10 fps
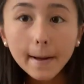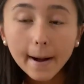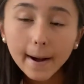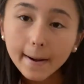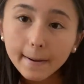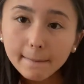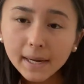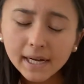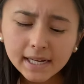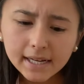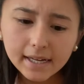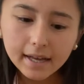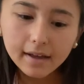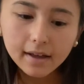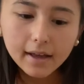Um,
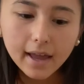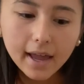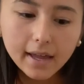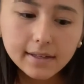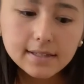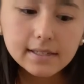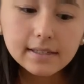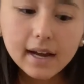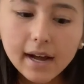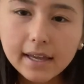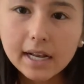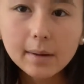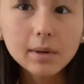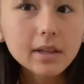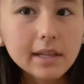and yeah, again,
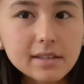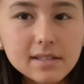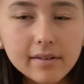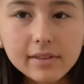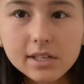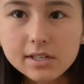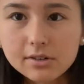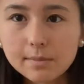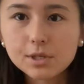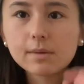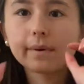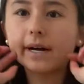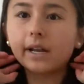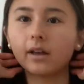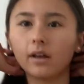I'm gonna link stuff in the description,
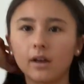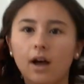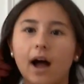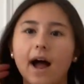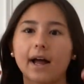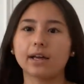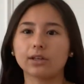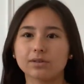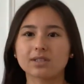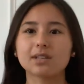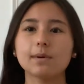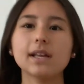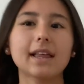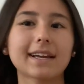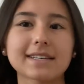but I used to
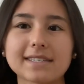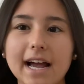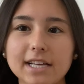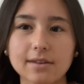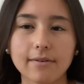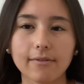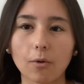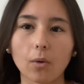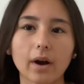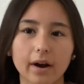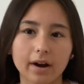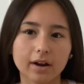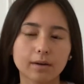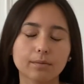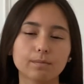be like a size four,
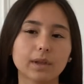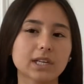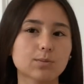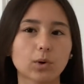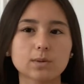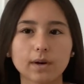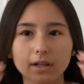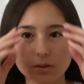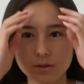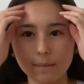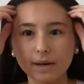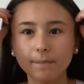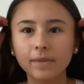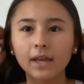like sports bra Lululemon,